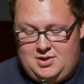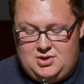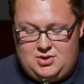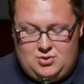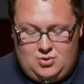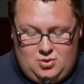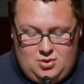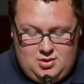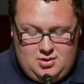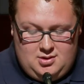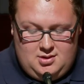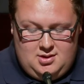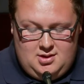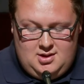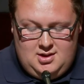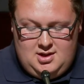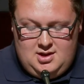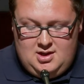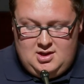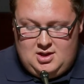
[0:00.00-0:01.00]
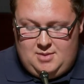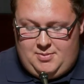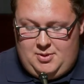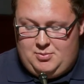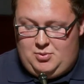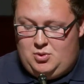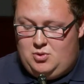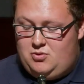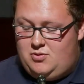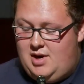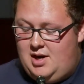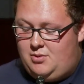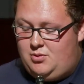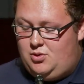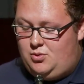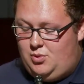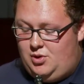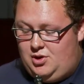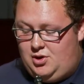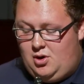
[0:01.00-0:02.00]
at the store, the people you interact
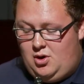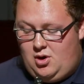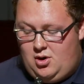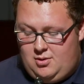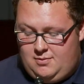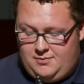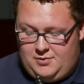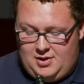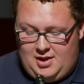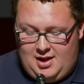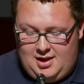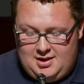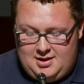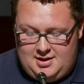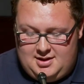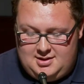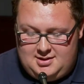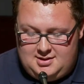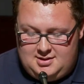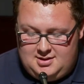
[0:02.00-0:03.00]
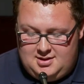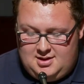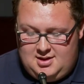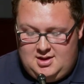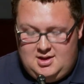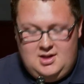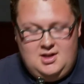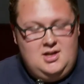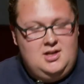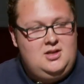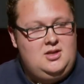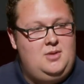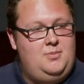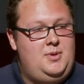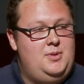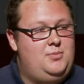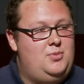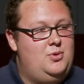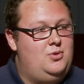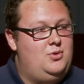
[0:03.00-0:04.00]
with when you go home for the holidays, the
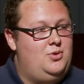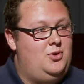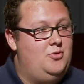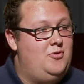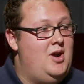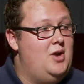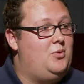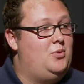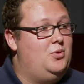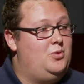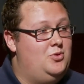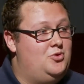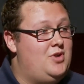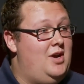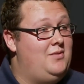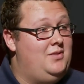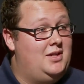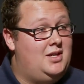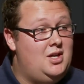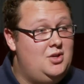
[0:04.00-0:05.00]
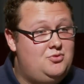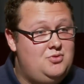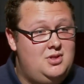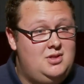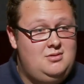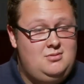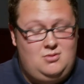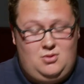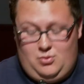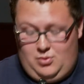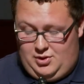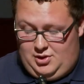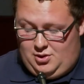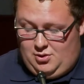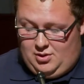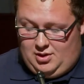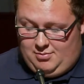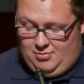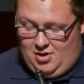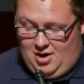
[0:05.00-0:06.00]
people you interact with when traveling the country or when you're
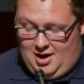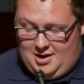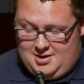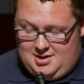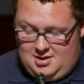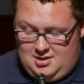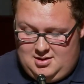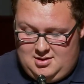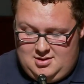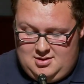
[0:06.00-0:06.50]
going abroad,